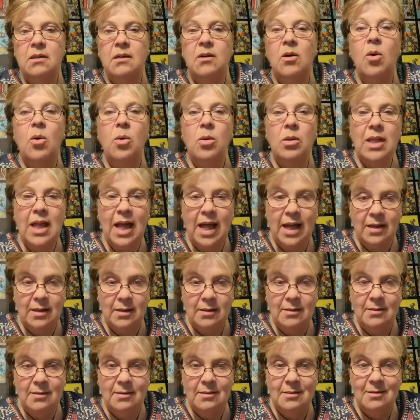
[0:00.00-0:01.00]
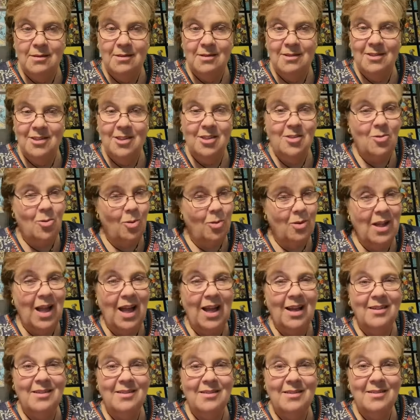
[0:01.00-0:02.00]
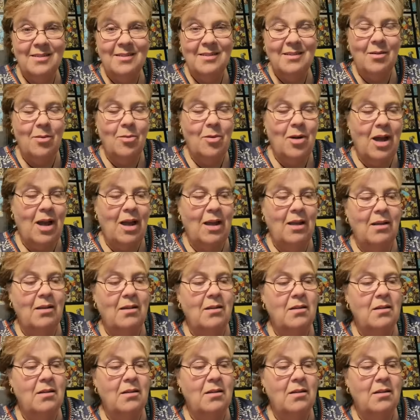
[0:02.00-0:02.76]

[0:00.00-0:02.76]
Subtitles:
hold on. Just hold on, okay?